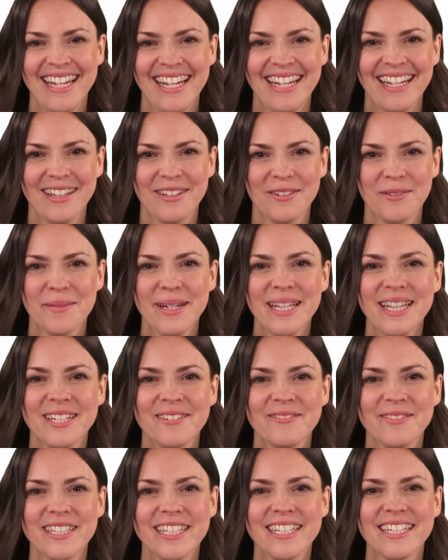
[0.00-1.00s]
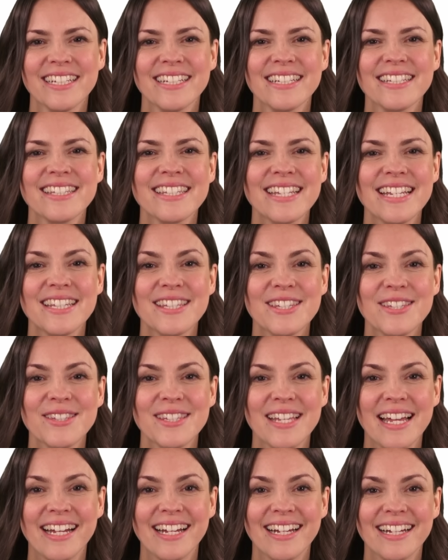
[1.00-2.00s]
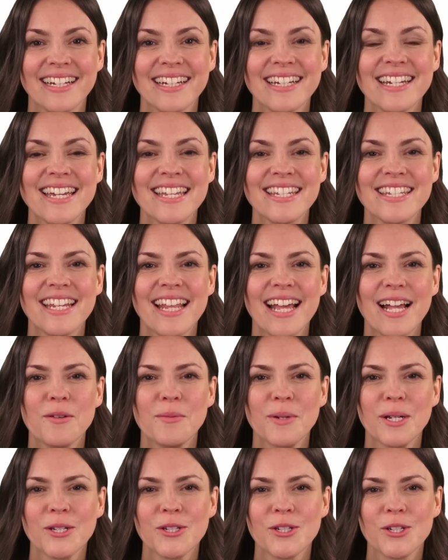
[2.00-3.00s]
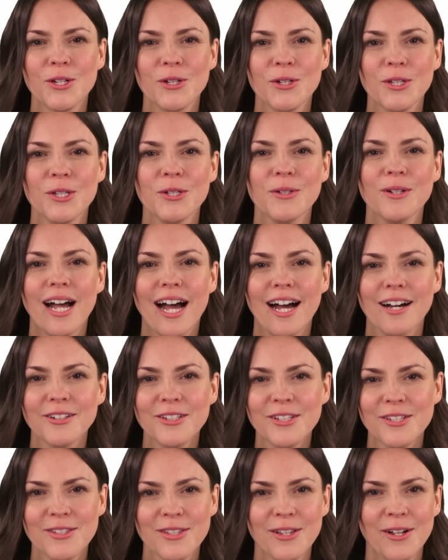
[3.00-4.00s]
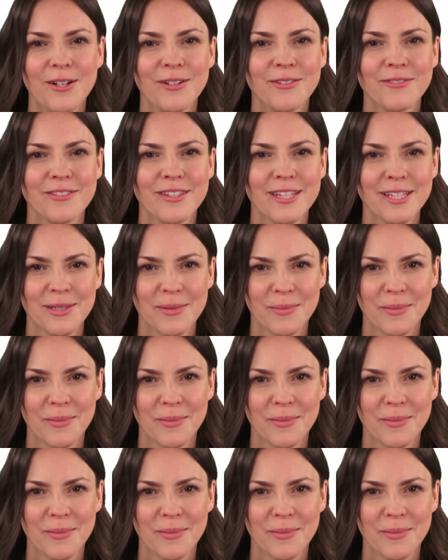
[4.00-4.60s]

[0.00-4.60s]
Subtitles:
Hello, my lovelies. It's Susanne, and today I want to show you how to solve this